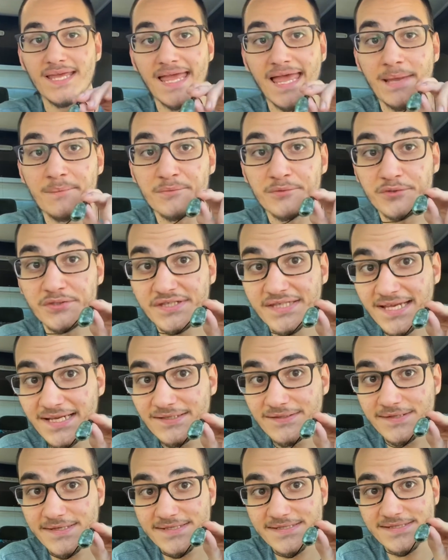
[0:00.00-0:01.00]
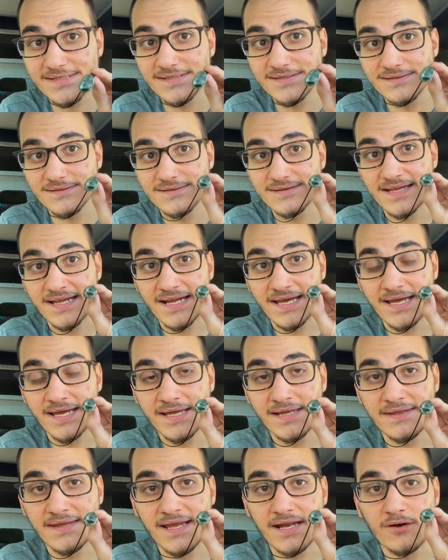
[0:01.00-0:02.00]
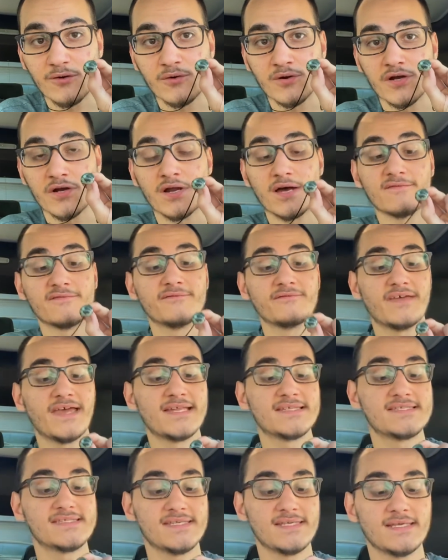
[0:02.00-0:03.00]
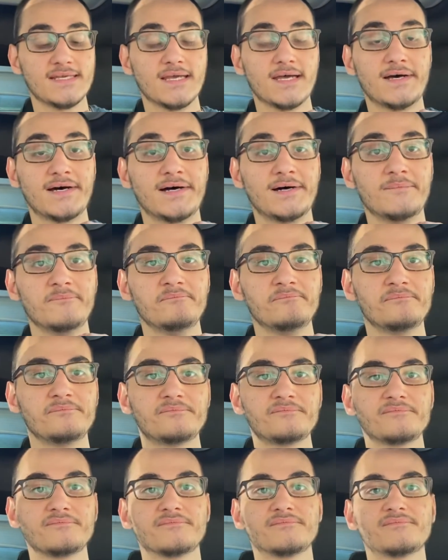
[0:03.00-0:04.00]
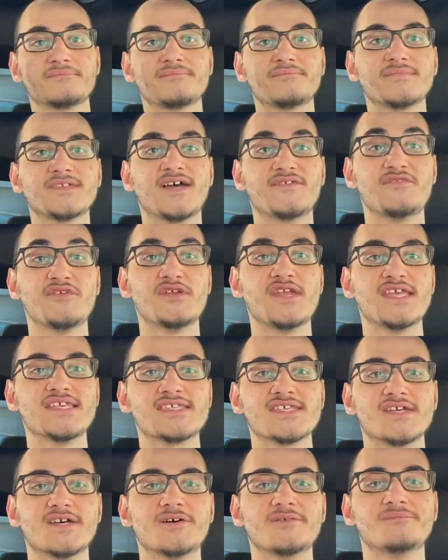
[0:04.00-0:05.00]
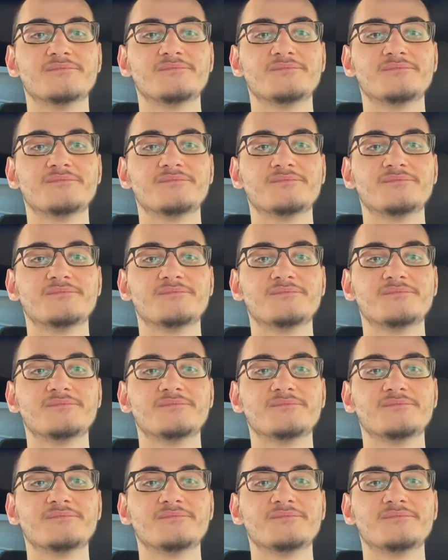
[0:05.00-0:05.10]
emerald necklace that I ordered off of Etsy a few days ago.